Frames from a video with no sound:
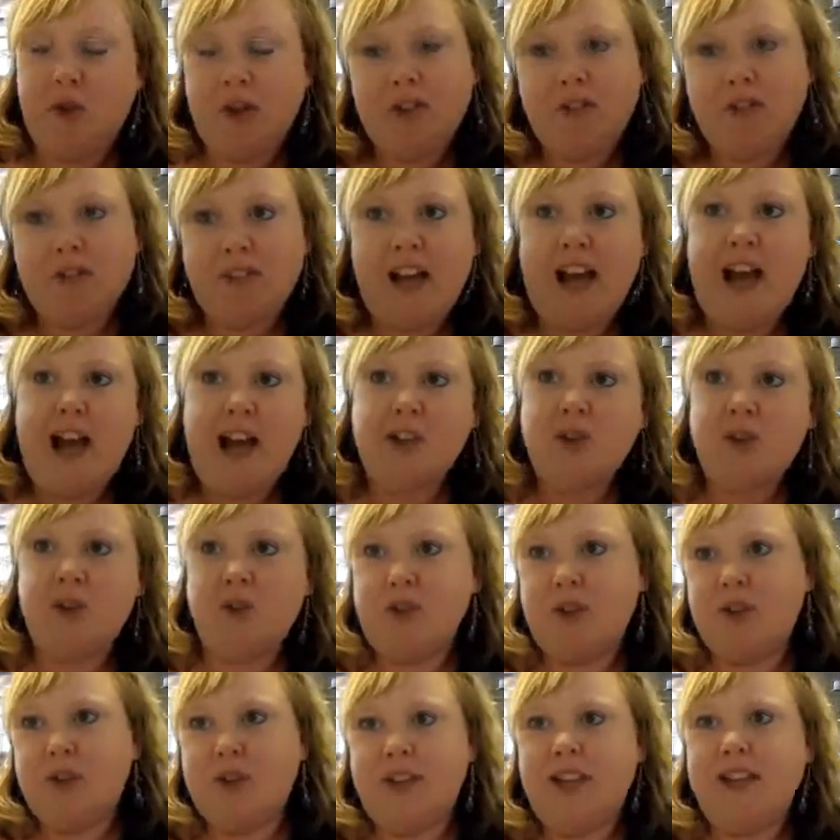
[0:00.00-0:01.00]
for
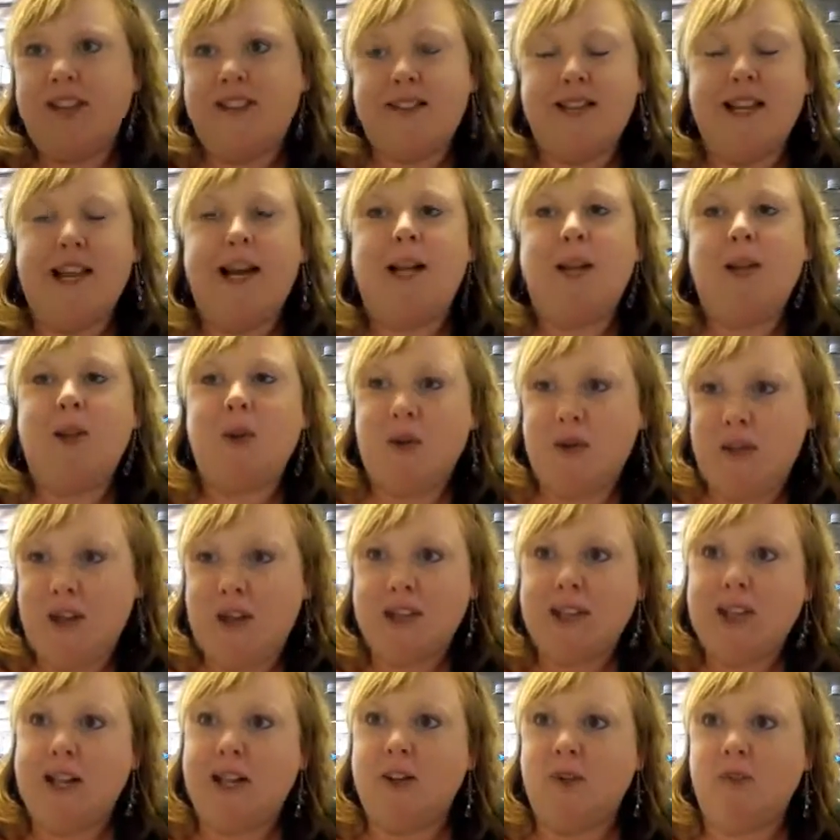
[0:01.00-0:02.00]
actual Excel or
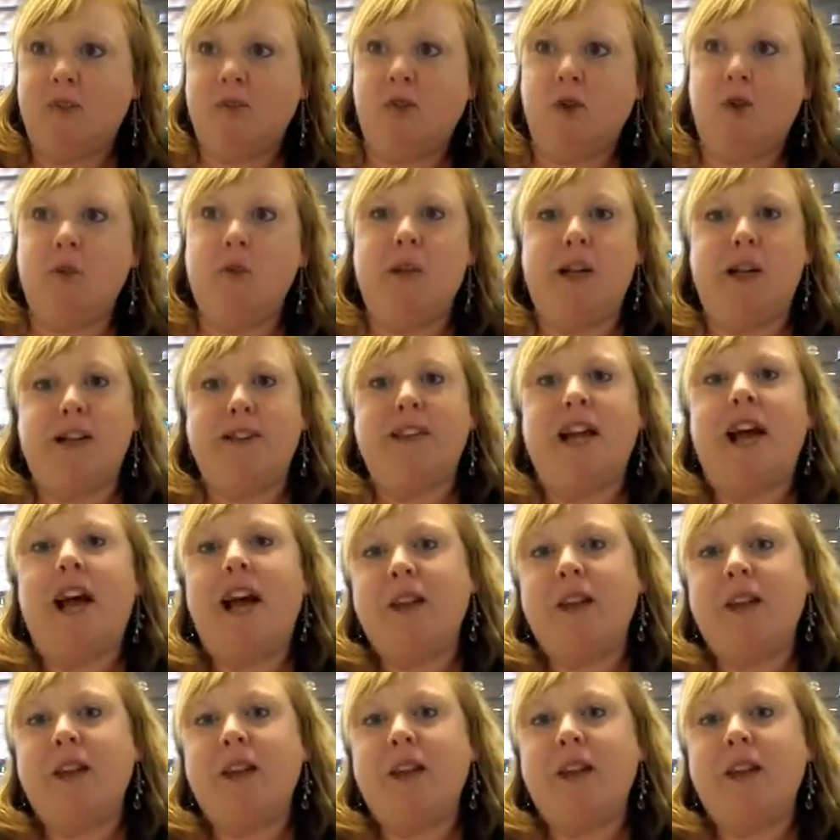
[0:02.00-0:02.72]
that kind of formulas,